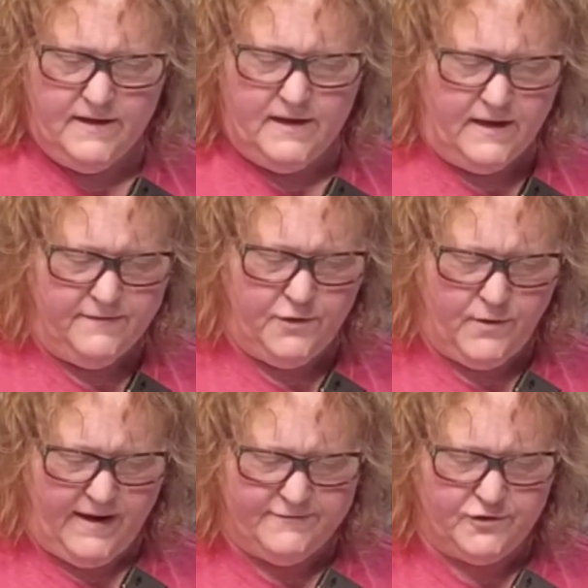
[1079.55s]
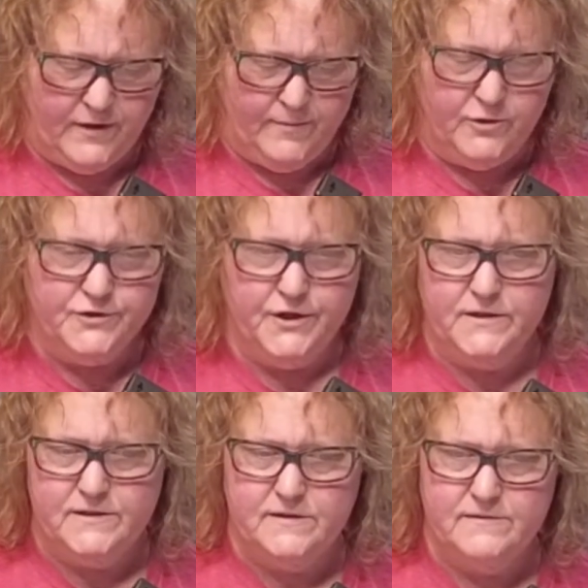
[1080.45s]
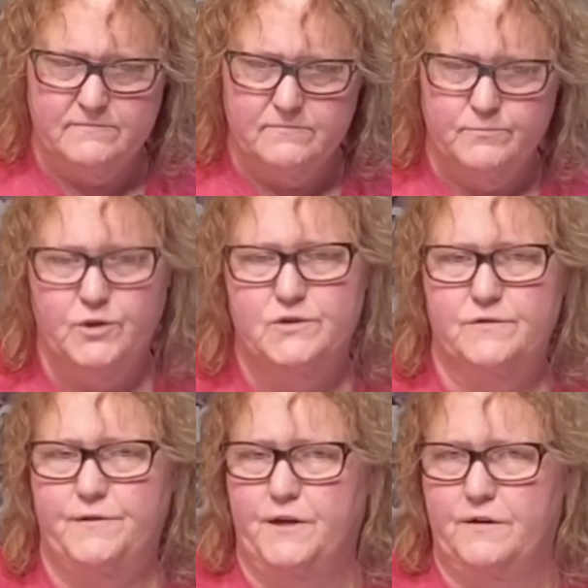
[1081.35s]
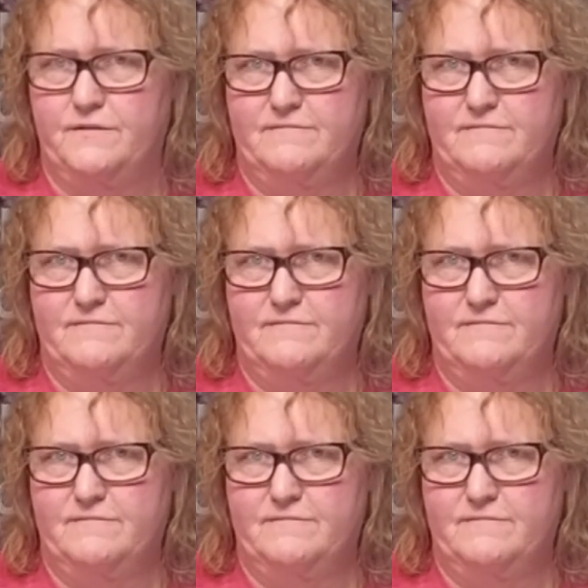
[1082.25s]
if you have trouble, just persevere.